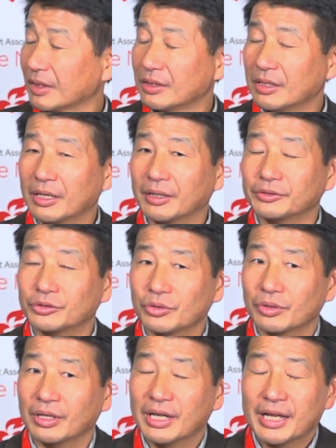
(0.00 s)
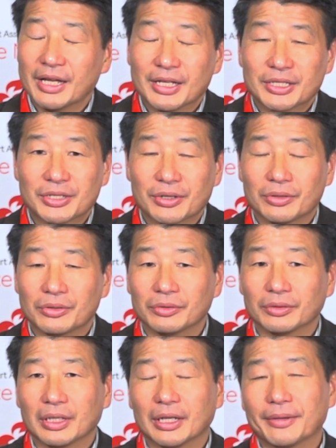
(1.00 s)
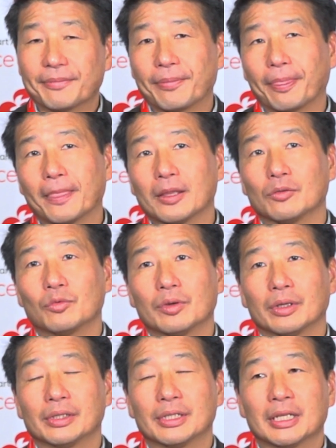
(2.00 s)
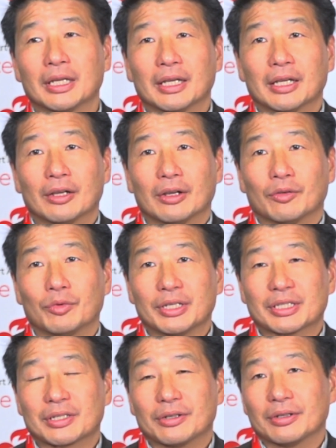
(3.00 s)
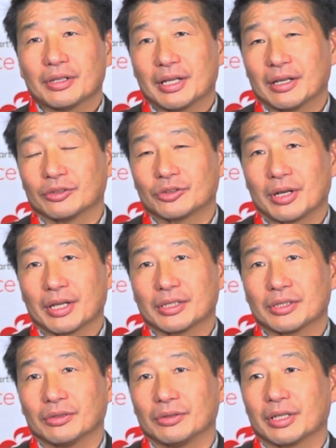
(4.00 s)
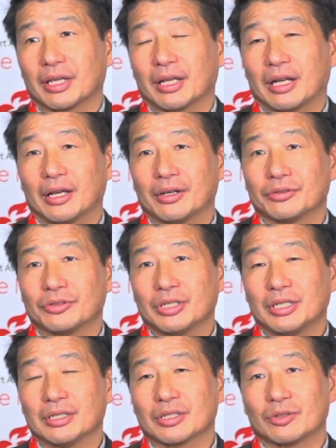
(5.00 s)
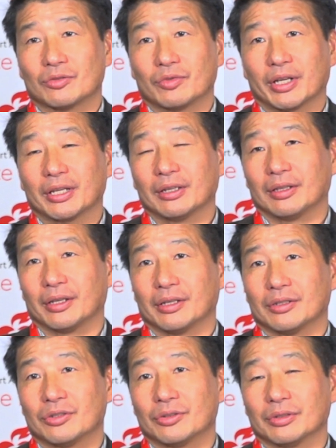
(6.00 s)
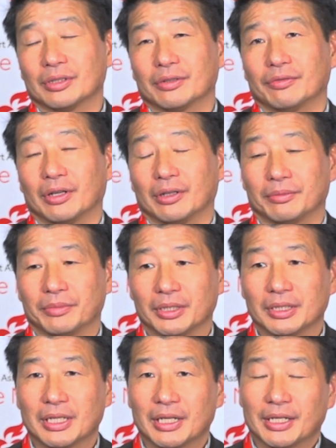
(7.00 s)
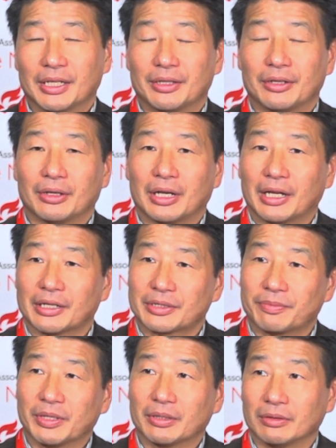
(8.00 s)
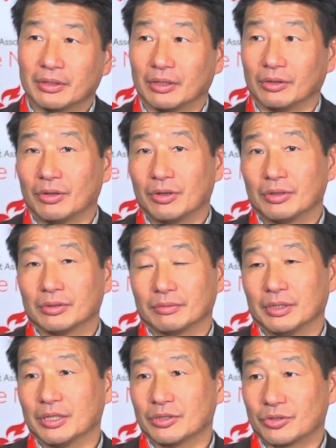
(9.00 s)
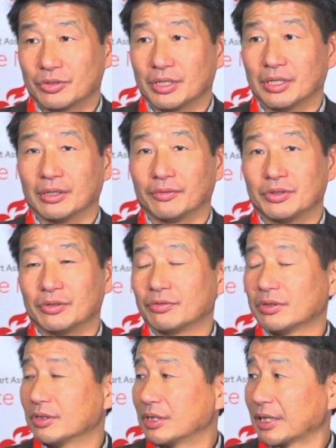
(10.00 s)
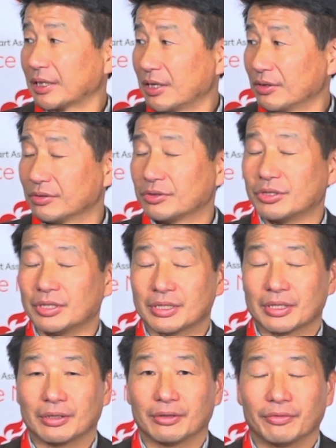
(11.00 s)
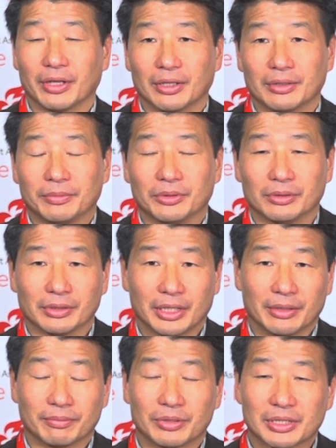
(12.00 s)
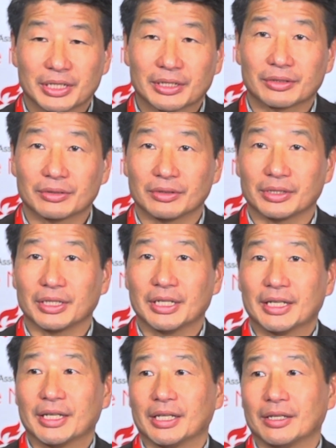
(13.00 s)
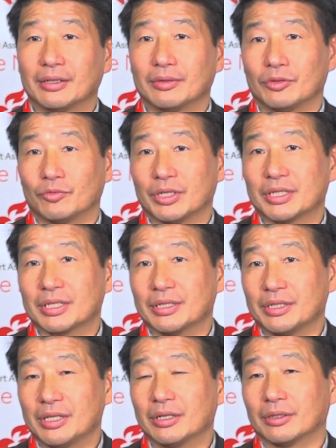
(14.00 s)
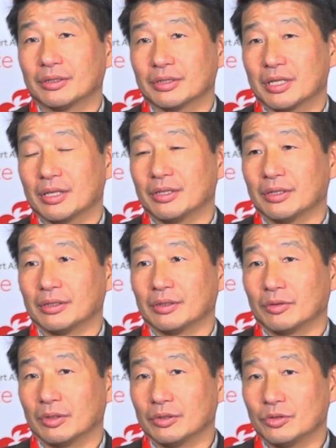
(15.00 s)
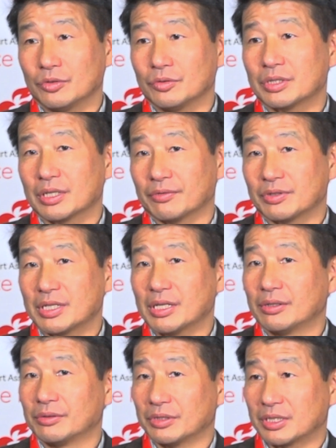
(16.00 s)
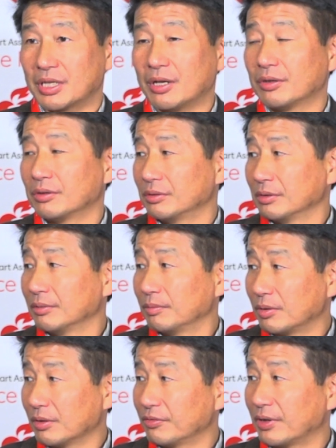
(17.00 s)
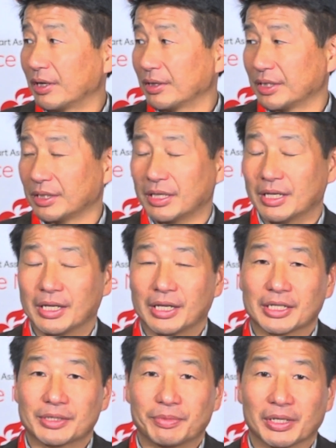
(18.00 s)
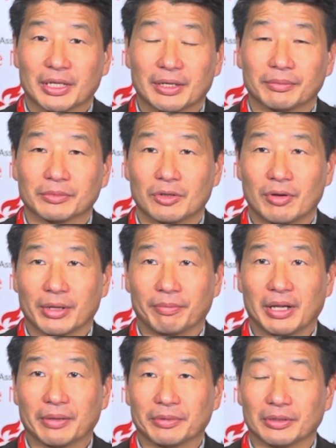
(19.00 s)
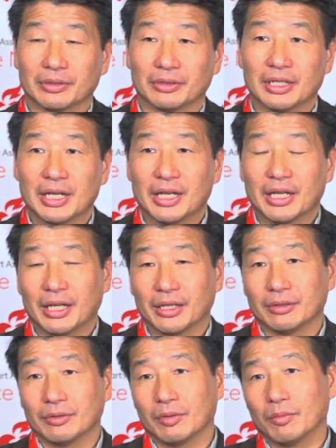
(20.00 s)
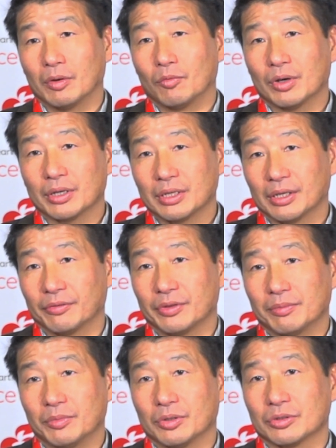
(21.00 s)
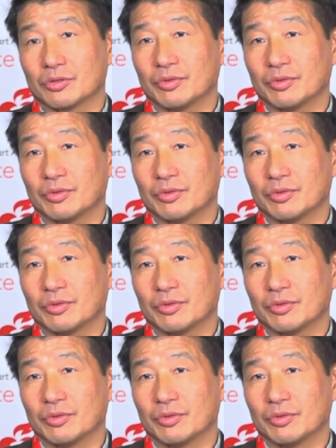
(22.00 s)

Yeah, sure. So when we started out trying to look at how genes are regulated during development, there has been a long history of different technologies that are available, and particularly in recent years, the use of single-cell profiling has become quite popular, and one of the most